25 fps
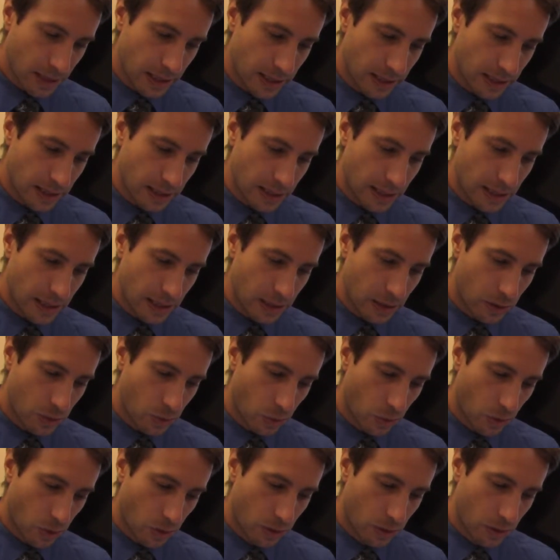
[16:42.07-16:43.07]
is
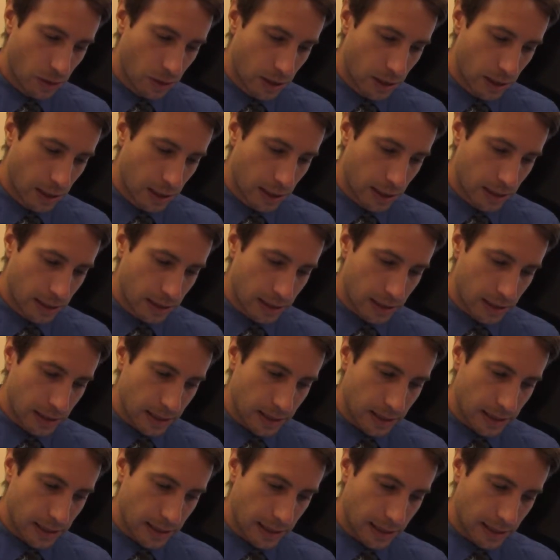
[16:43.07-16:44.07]
equal to
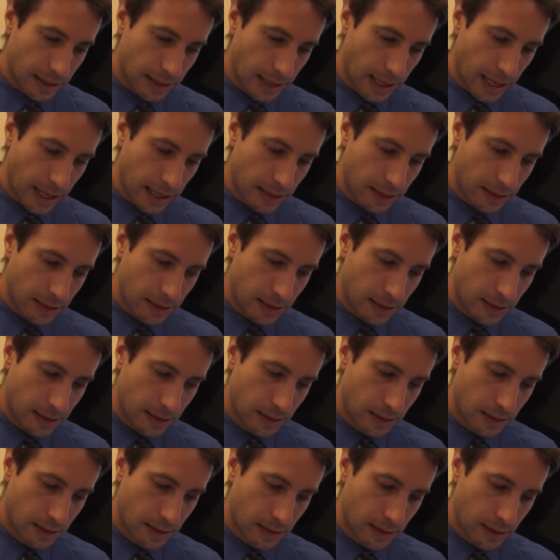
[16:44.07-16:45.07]
6x
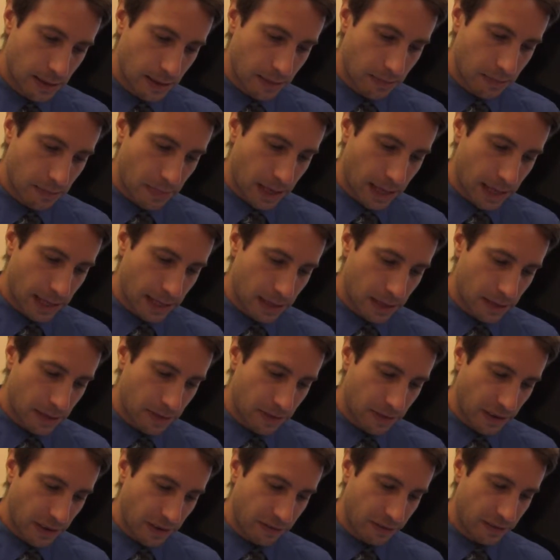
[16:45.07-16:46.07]
minus
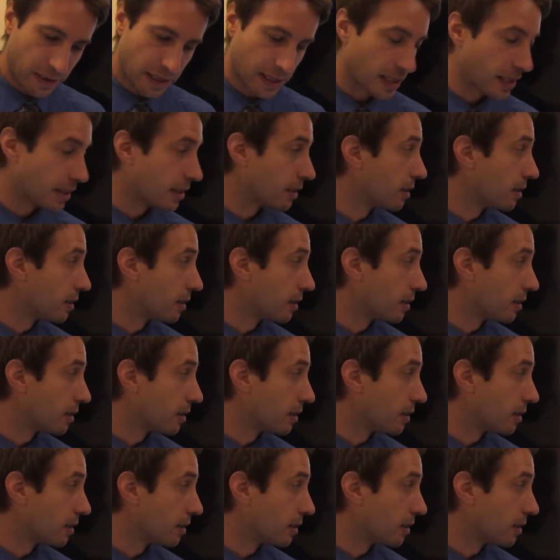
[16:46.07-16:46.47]
15.